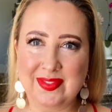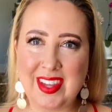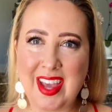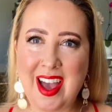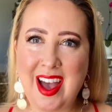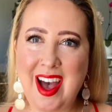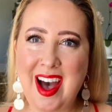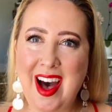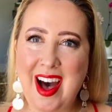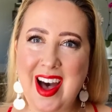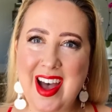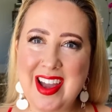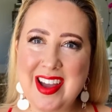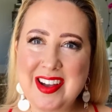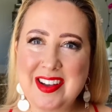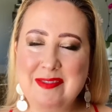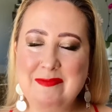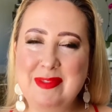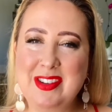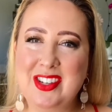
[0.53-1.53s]
Hi,
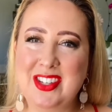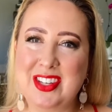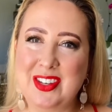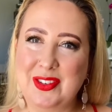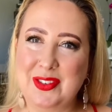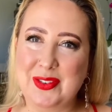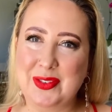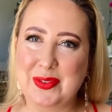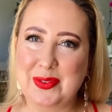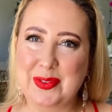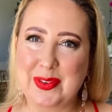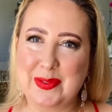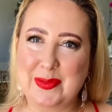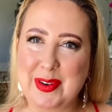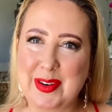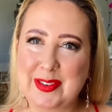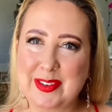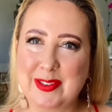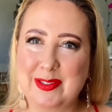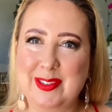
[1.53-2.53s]
I'm Michelle Cool and
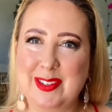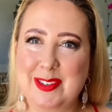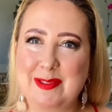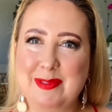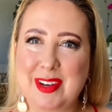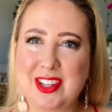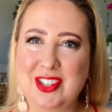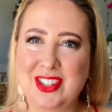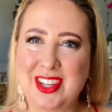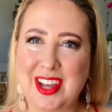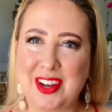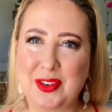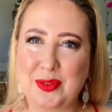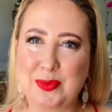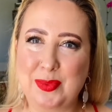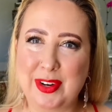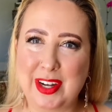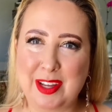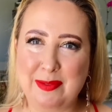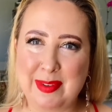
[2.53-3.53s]
welcome to my channel
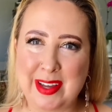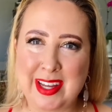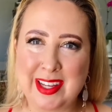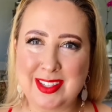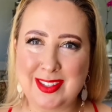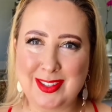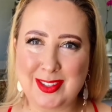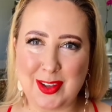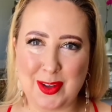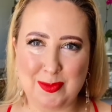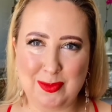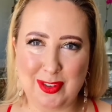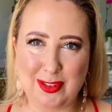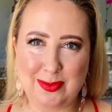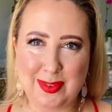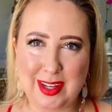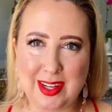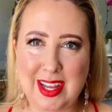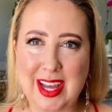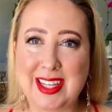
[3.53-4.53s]
Pretty Pink Soul
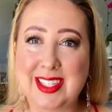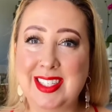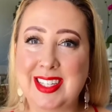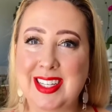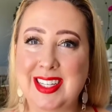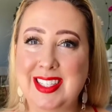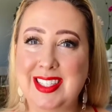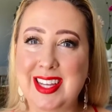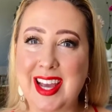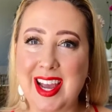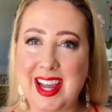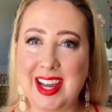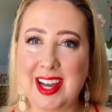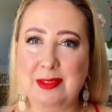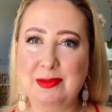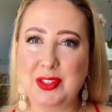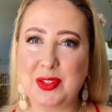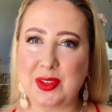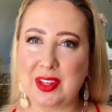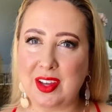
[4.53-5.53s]
Movement, and today I'm
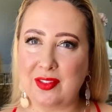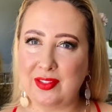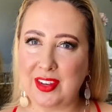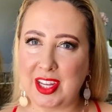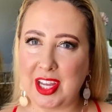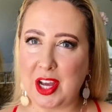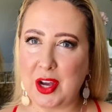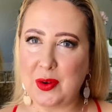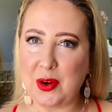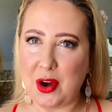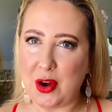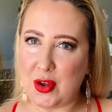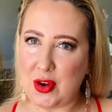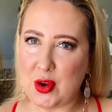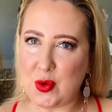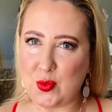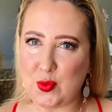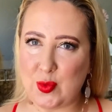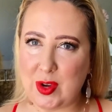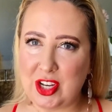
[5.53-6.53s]
doing a video
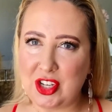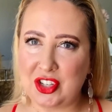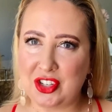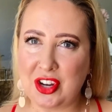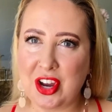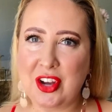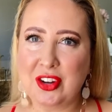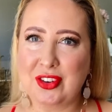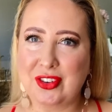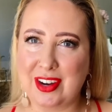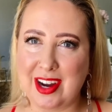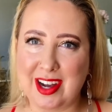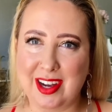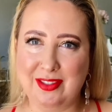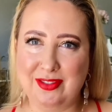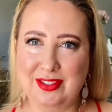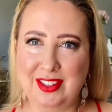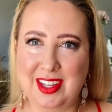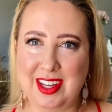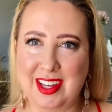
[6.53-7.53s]
on wish
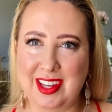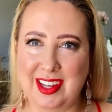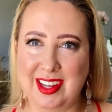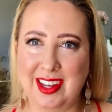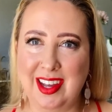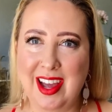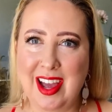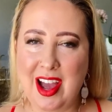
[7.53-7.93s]
crafting.